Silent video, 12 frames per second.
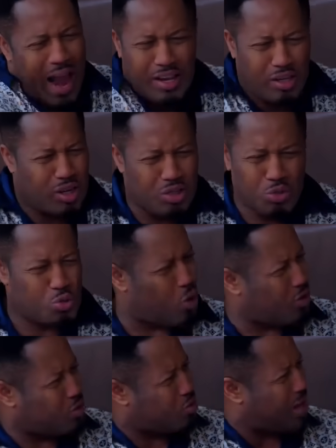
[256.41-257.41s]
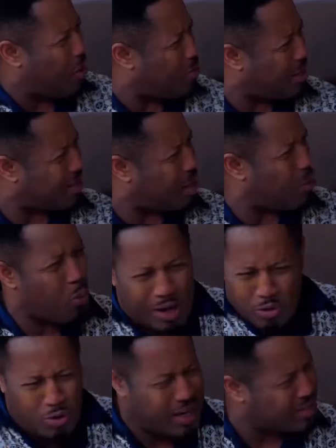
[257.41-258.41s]
Why are you talking to that woman that
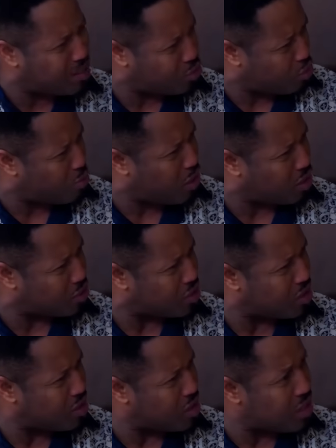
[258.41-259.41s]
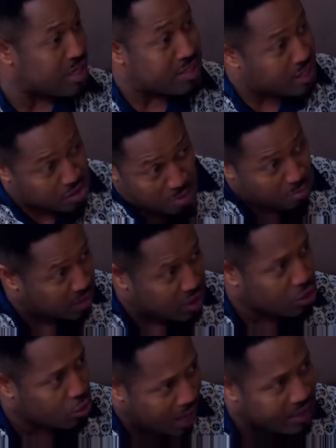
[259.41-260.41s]
way? Why do you hate her so much? Is there
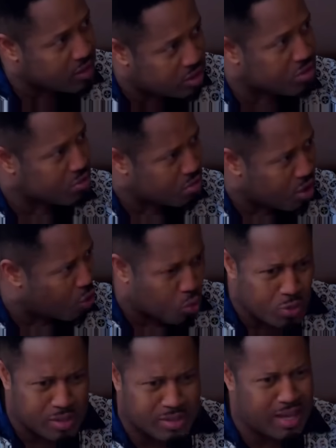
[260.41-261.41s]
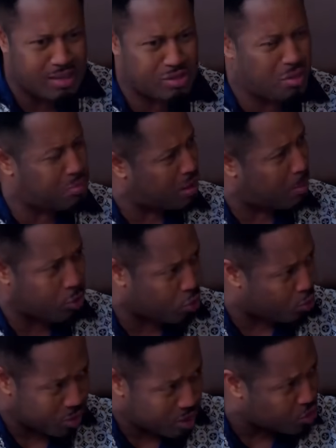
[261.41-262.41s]
something I need to know? Is there something
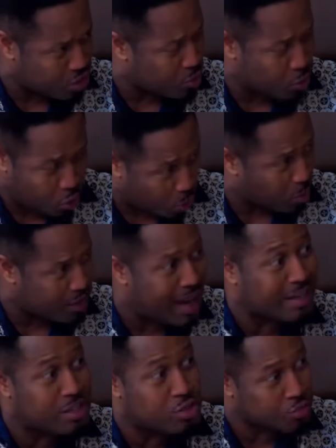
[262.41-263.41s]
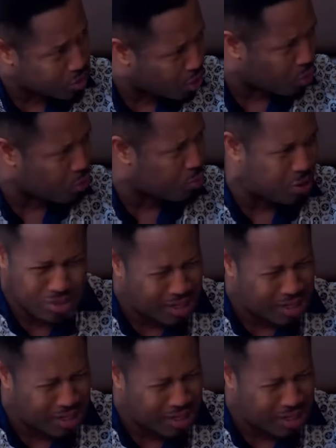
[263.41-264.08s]
about your relationship with your mother I need to know?